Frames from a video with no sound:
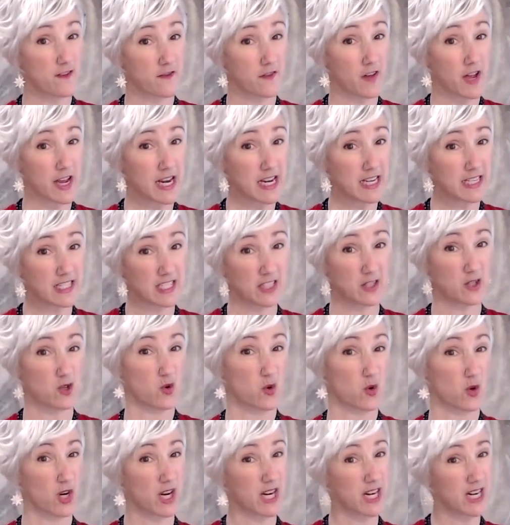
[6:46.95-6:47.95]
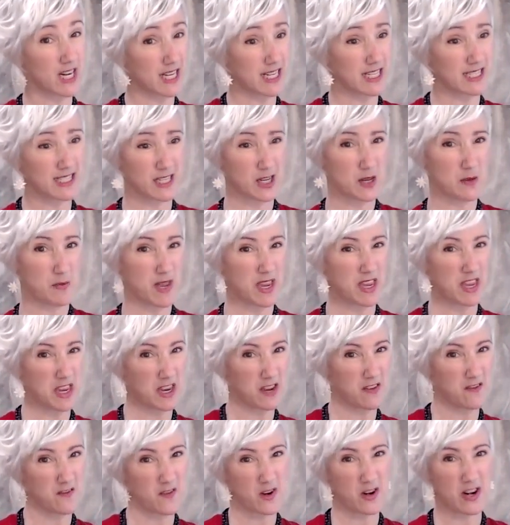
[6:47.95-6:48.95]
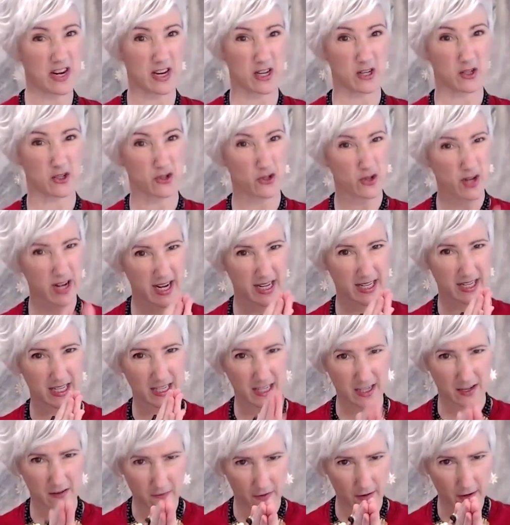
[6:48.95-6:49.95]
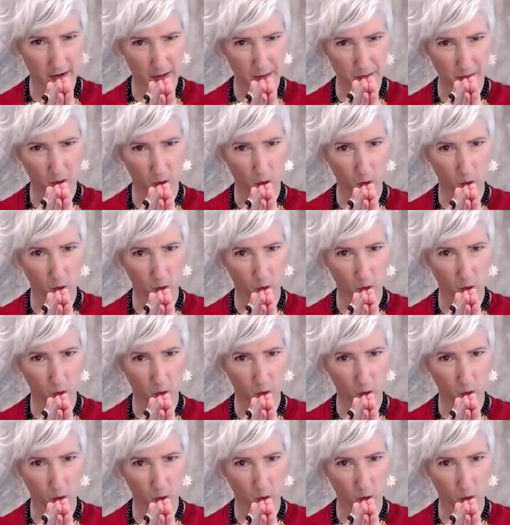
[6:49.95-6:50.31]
fight and organizing and making it very contracted and very